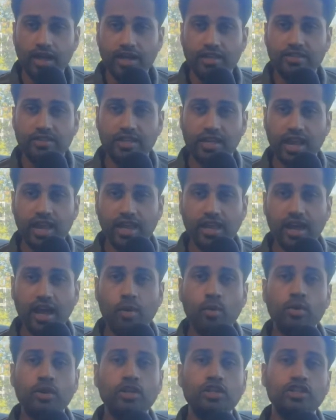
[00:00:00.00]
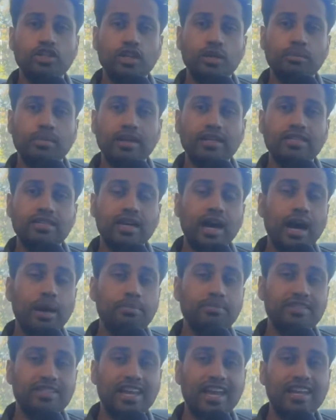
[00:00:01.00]
Today, I want to share my
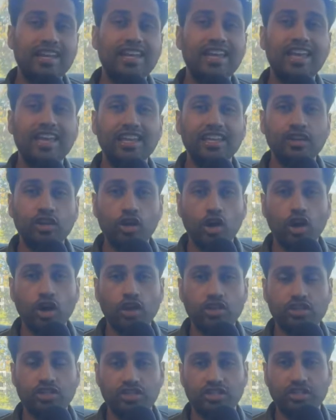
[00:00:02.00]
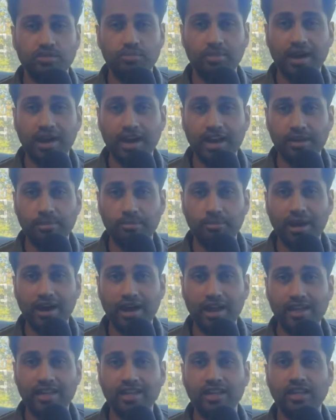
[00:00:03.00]
top 10 hidden costs behind
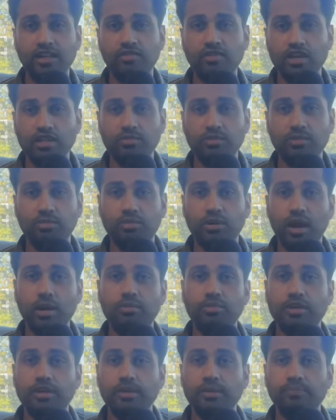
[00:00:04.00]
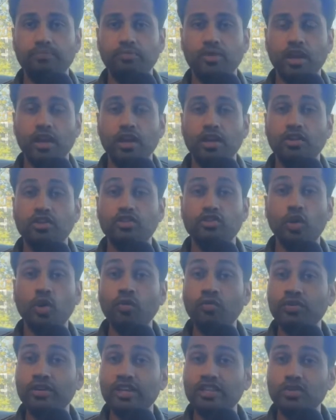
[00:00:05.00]
buying an investment property.
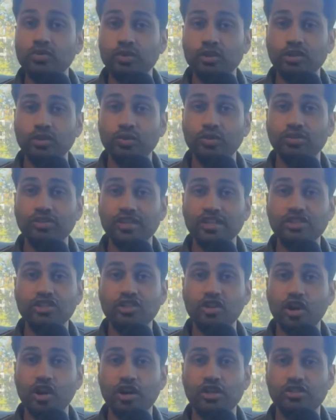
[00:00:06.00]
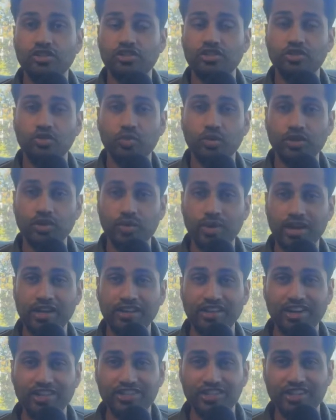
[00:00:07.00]
Don't forget to include these costs when you
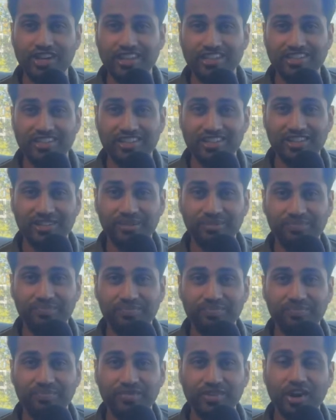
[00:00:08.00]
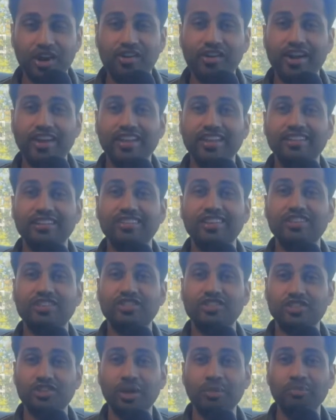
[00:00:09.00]
analyze your next deal. All right, let's
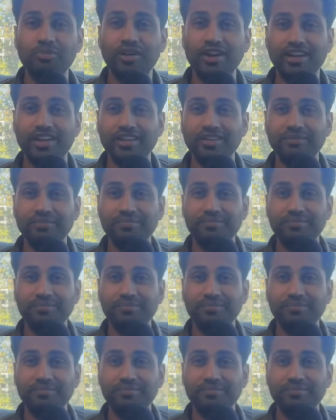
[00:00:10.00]
jump right in.